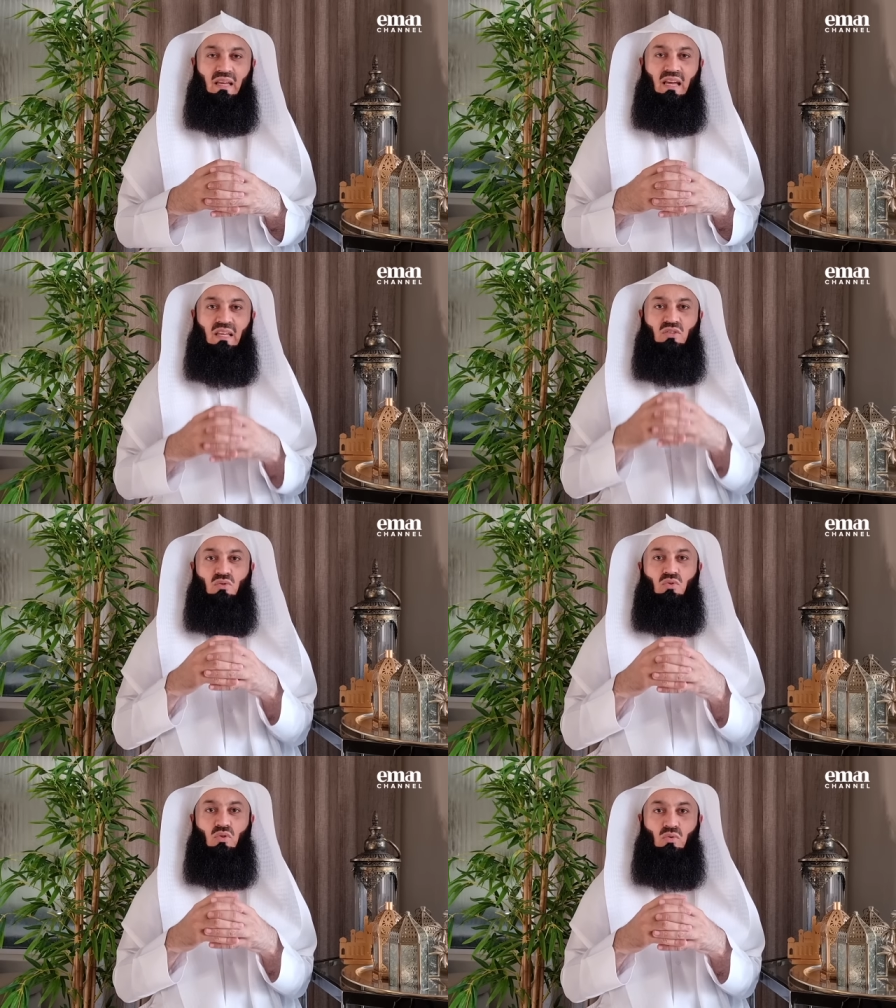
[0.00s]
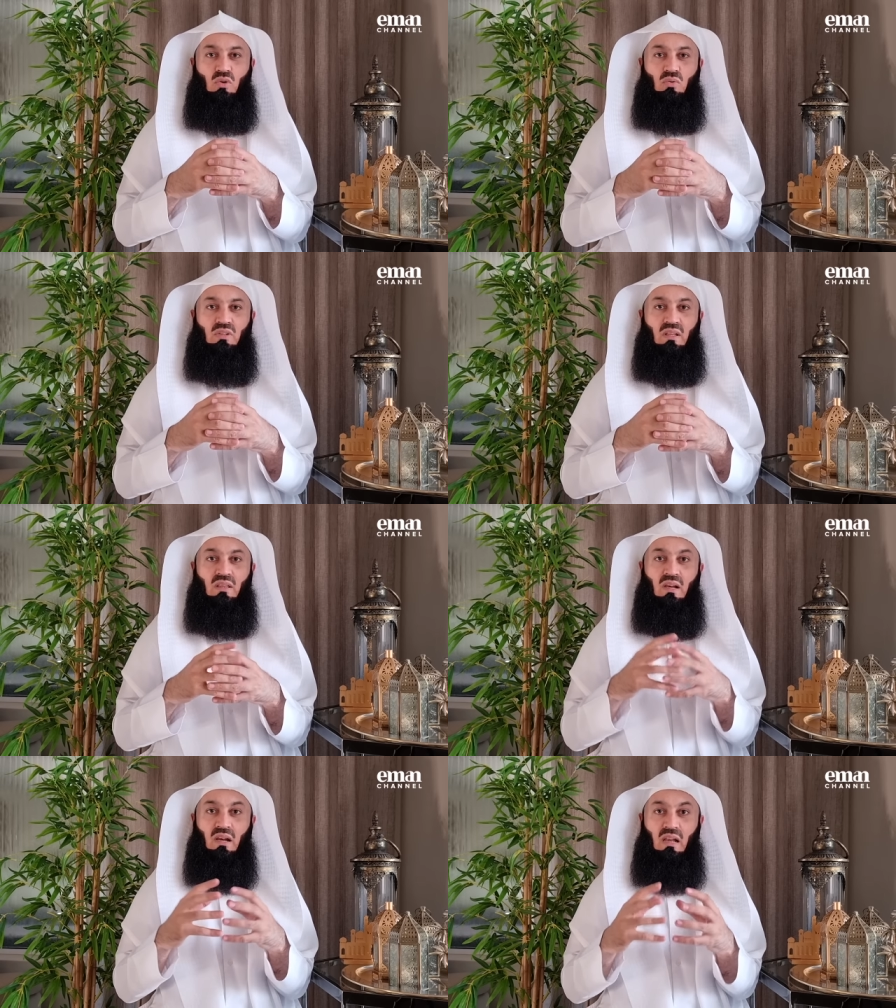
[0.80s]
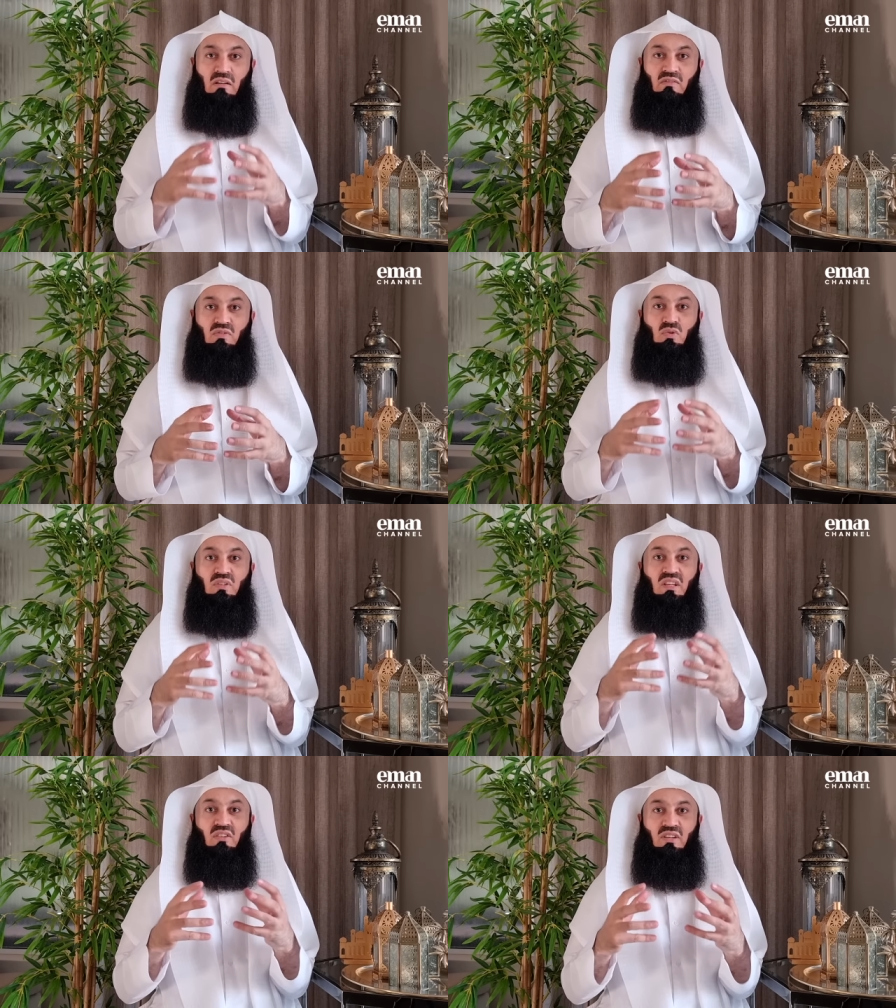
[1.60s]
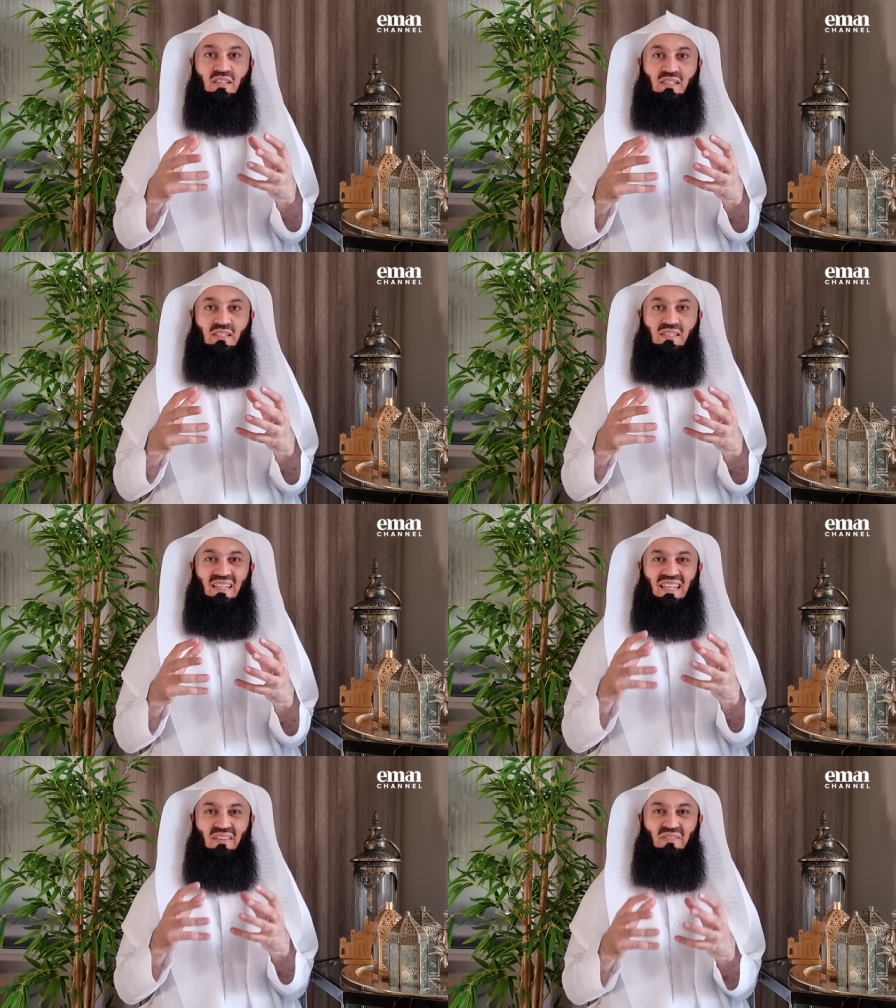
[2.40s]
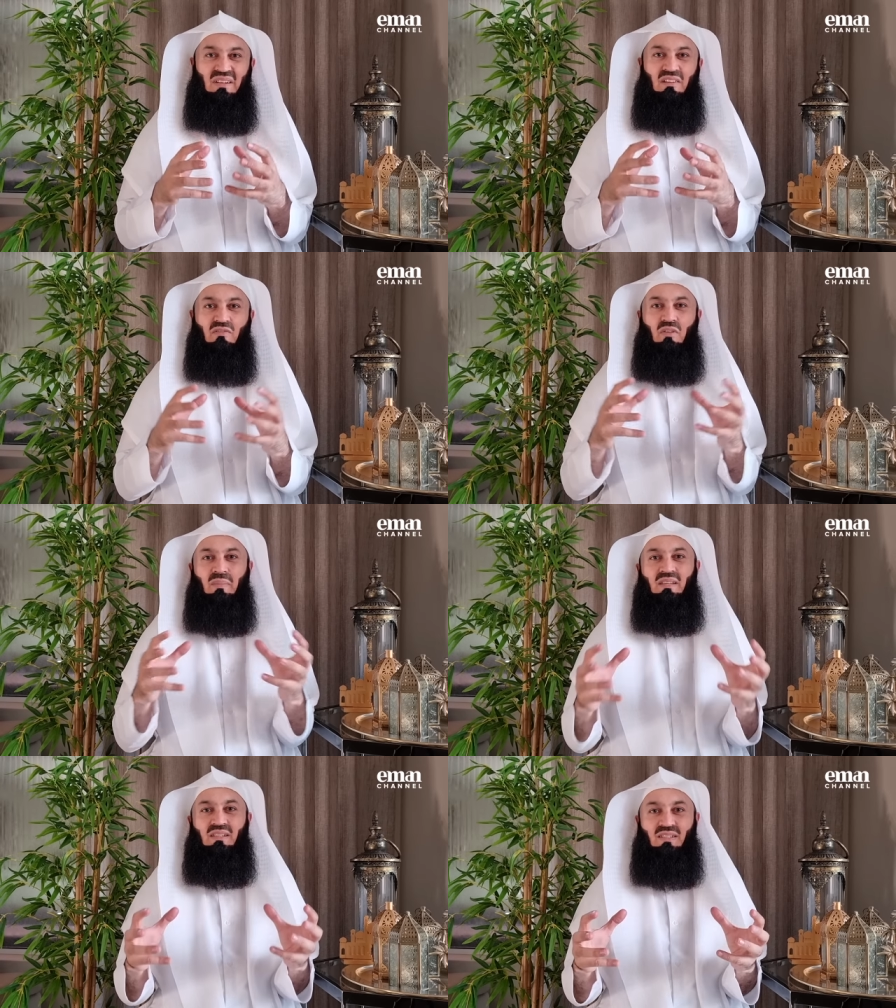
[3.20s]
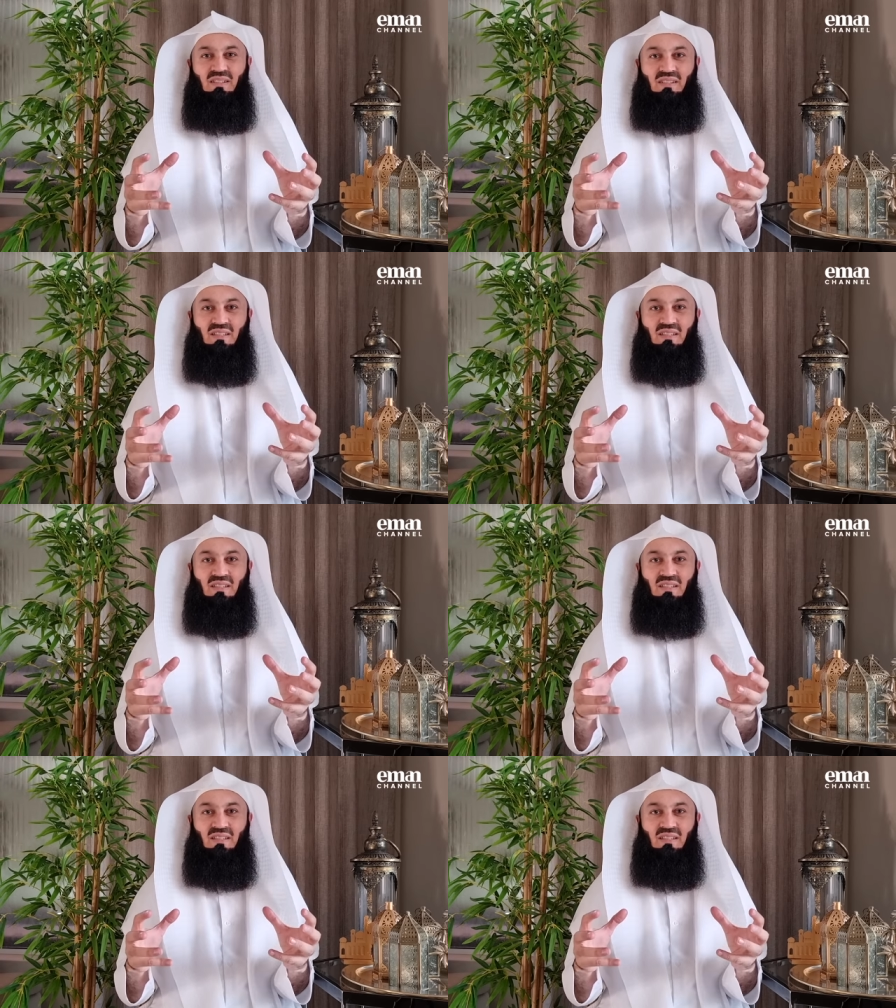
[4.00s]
As you grow older, the love should increase, even from a distance.